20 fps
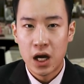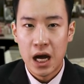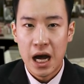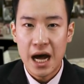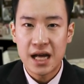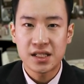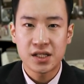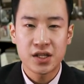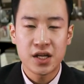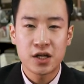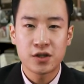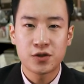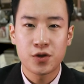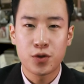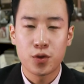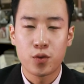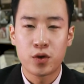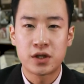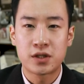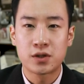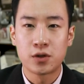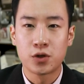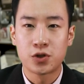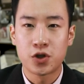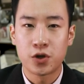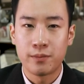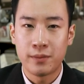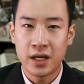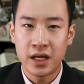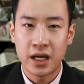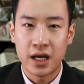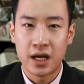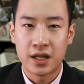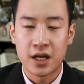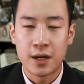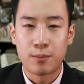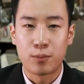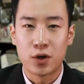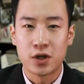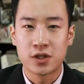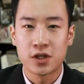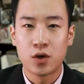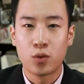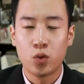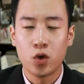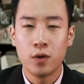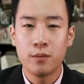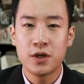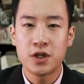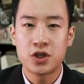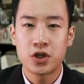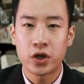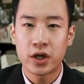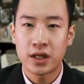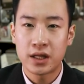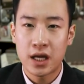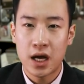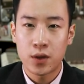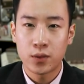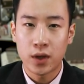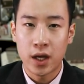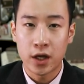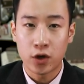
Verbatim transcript: has announced through his social media that Brazil will be shutting down